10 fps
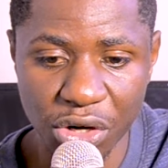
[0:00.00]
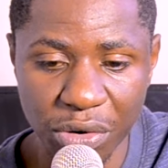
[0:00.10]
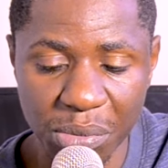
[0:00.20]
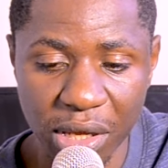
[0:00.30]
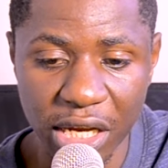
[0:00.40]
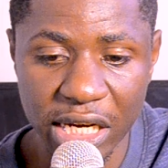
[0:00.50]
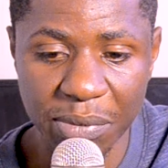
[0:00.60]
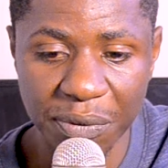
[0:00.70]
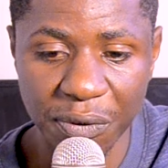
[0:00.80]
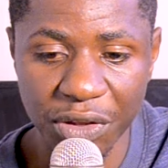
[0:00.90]
remain
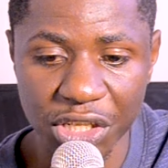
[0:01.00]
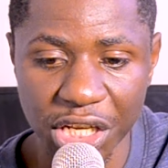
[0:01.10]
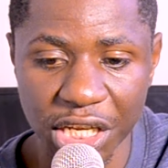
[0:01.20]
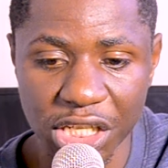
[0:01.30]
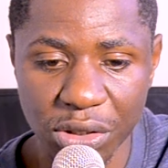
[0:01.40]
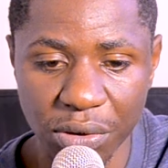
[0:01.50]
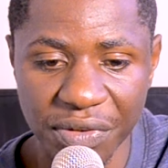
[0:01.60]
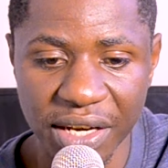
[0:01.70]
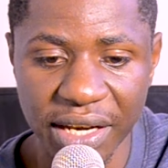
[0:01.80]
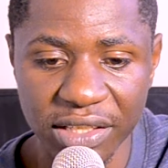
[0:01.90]
before the date
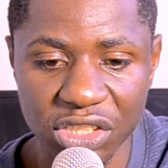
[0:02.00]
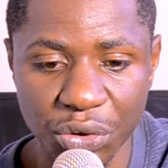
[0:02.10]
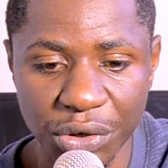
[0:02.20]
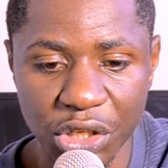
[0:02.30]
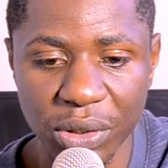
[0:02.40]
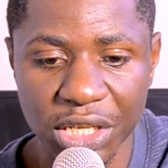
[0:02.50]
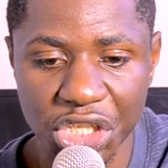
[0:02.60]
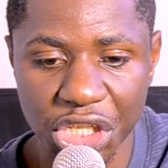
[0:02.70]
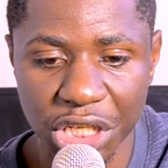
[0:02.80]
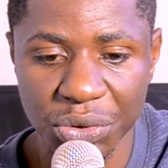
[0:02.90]
of the next regular
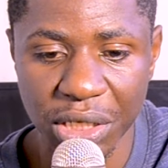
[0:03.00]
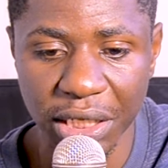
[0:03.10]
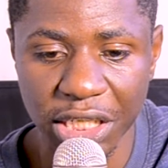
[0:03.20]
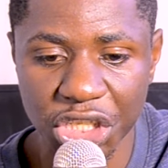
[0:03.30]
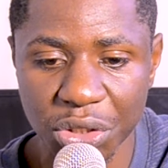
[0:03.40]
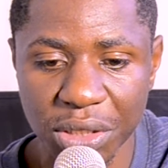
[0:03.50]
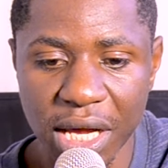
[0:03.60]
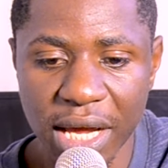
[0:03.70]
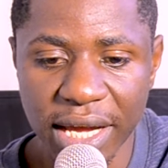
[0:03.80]
scheduled election,